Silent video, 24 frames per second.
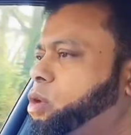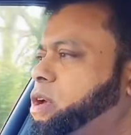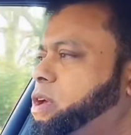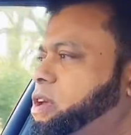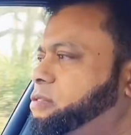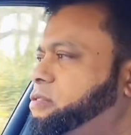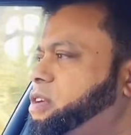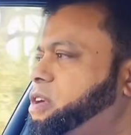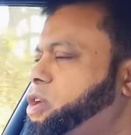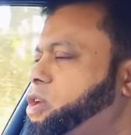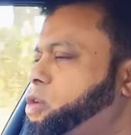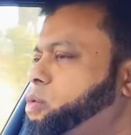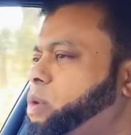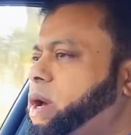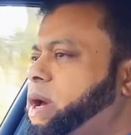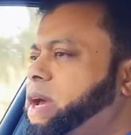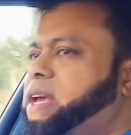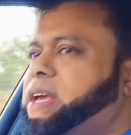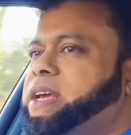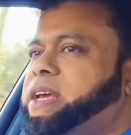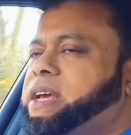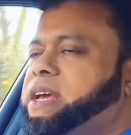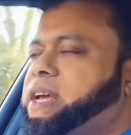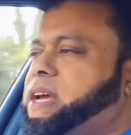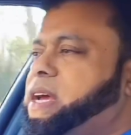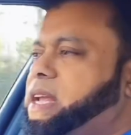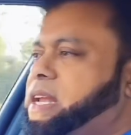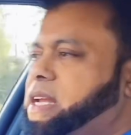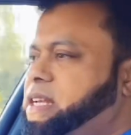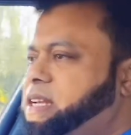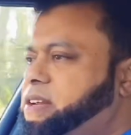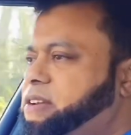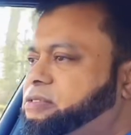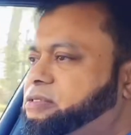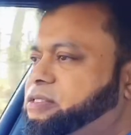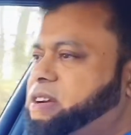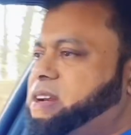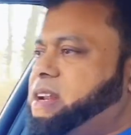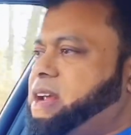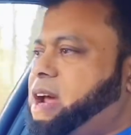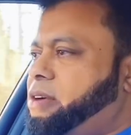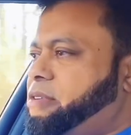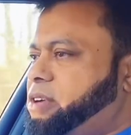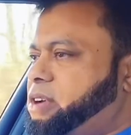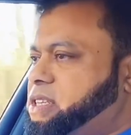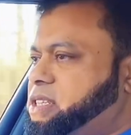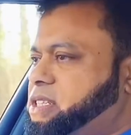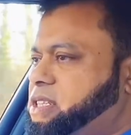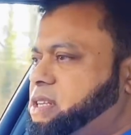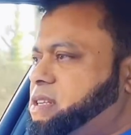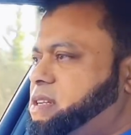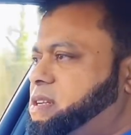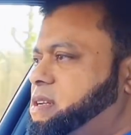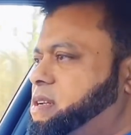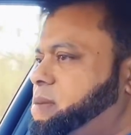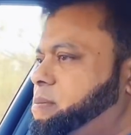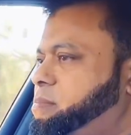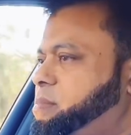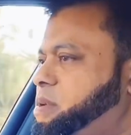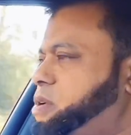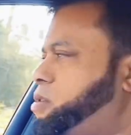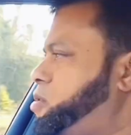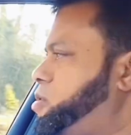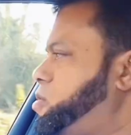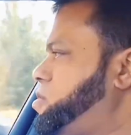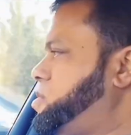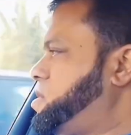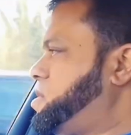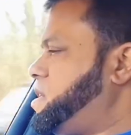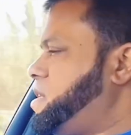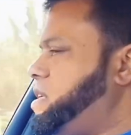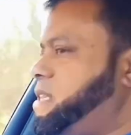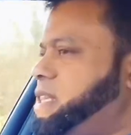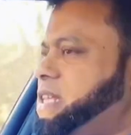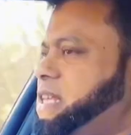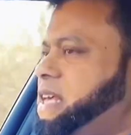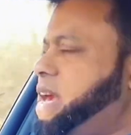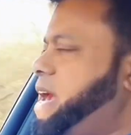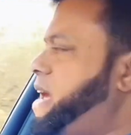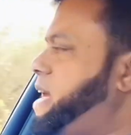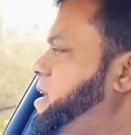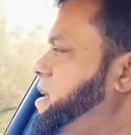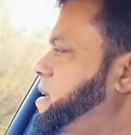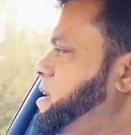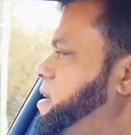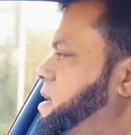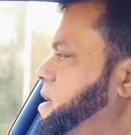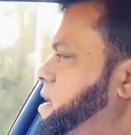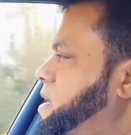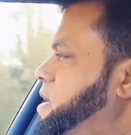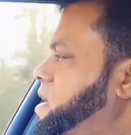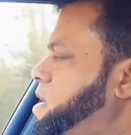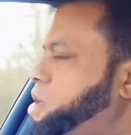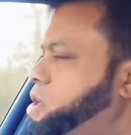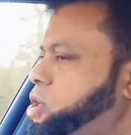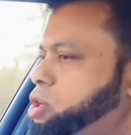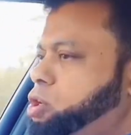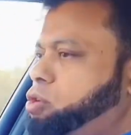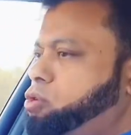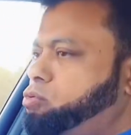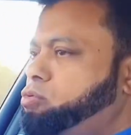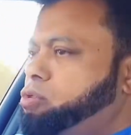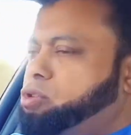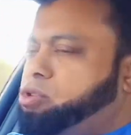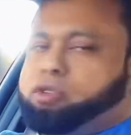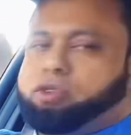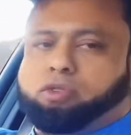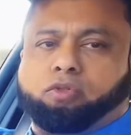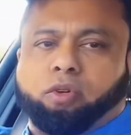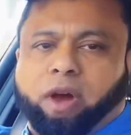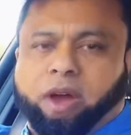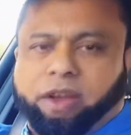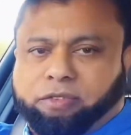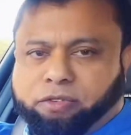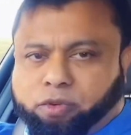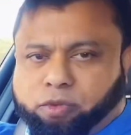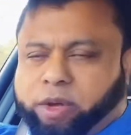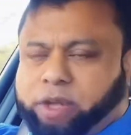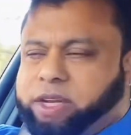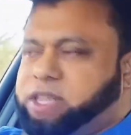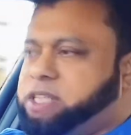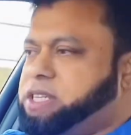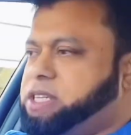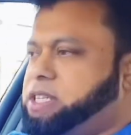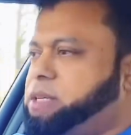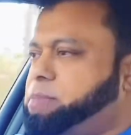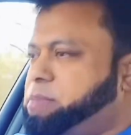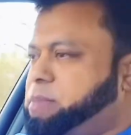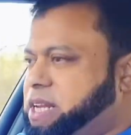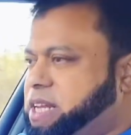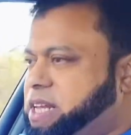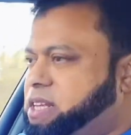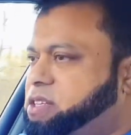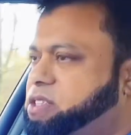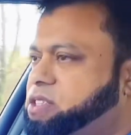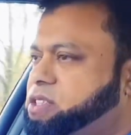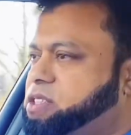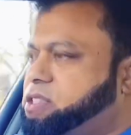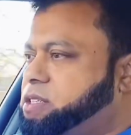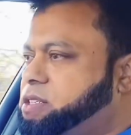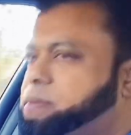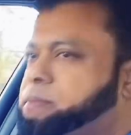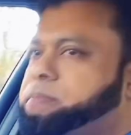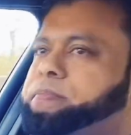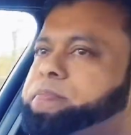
giving you a different direction, because in the end you need to drive 20 minutes.